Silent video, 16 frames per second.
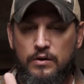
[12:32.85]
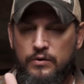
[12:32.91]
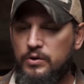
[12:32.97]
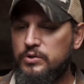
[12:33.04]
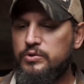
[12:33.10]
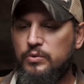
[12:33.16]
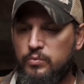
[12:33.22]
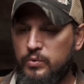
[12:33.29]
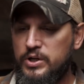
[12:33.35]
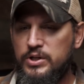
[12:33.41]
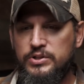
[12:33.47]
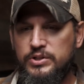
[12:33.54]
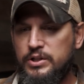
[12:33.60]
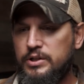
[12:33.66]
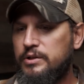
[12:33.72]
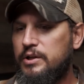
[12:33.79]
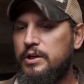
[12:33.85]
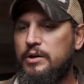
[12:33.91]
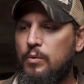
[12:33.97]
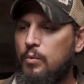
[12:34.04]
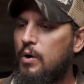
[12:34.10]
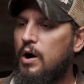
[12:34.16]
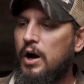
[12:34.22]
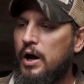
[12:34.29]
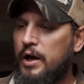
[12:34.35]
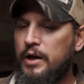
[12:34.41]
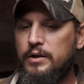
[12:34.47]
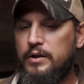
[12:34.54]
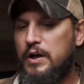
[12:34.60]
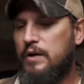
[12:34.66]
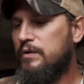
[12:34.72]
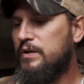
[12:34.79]
there's a reason and a
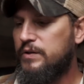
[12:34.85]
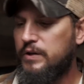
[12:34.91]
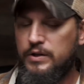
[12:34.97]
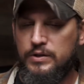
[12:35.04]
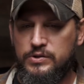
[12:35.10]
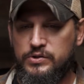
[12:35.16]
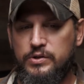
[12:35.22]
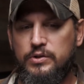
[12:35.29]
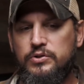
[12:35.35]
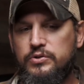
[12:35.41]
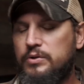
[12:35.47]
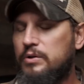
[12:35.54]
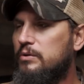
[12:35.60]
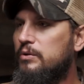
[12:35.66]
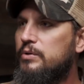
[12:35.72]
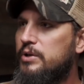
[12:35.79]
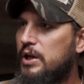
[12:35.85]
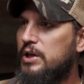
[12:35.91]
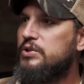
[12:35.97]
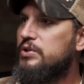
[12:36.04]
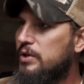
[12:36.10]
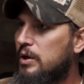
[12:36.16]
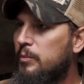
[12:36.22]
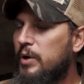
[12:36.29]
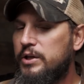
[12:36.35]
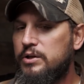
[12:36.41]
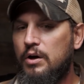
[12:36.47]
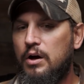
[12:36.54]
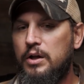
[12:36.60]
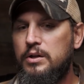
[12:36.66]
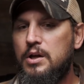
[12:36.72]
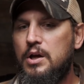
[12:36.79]
why everything is in a certain location on my
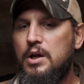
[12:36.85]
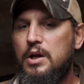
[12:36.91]
gun,